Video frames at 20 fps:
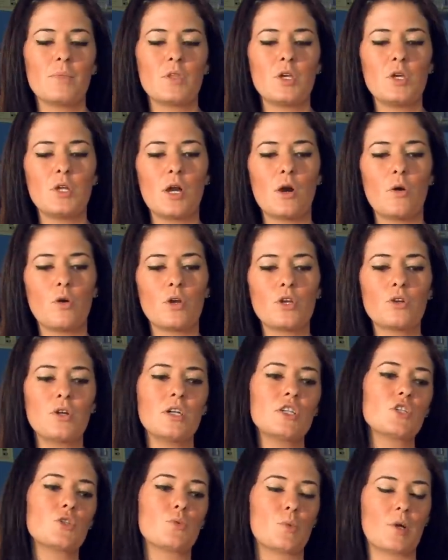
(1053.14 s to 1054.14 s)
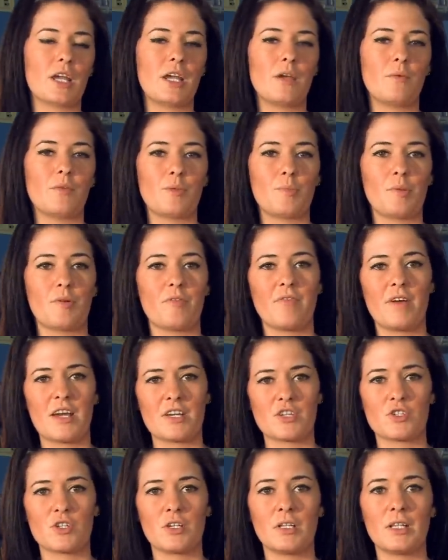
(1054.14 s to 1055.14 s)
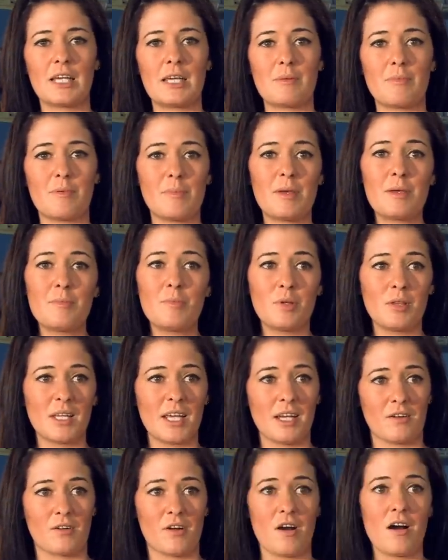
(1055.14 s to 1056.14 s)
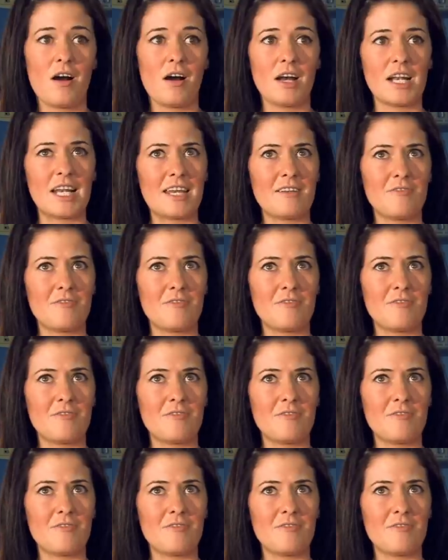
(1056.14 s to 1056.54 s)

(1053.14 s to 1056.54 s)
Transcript: you know, you're not just working with professionally, but people later on,